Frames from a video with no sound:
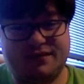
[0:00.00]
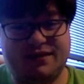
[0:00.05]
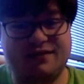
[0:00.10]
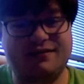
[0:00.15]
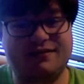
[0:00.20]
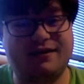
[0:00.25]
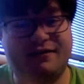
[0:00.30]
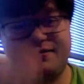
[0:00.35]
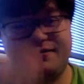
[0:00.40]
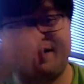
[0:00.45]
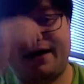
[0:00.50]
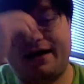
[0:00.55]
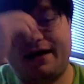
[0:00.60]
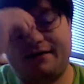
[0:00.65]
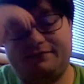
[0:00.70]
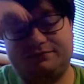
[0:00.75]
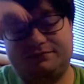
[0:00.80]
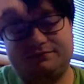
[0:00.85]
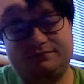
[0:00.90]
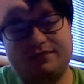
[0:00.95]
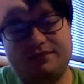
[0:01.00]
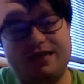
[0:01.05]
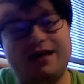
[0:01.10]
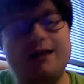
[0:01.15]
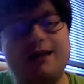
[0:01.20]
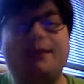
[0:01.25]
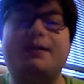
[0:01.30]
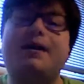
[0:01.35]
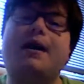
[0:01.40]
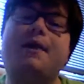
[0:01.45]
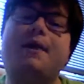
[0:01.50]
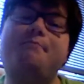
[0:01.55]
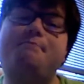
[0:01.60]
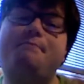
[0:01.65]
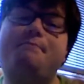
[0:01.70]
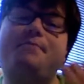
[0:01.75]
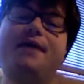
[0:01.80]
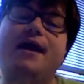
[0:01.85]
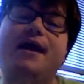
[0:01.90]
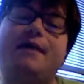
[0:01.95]
Like that. A
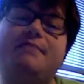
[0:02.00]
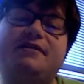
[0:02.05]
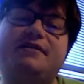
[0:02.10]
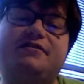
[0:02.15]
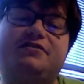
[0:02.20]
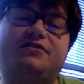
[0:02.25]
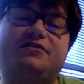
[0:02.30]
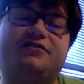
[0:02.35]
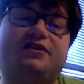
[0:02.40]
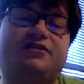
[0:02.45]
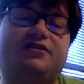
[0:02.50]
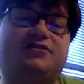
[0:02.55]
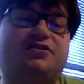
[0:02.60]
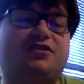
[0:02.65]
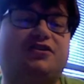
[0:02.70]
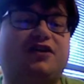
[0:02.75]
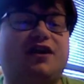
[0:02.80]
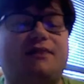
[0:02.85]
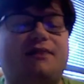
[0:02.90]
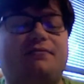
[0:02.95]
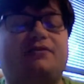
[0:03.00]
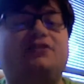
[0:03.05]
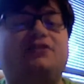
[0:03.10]
bad bitch knows how to turn up.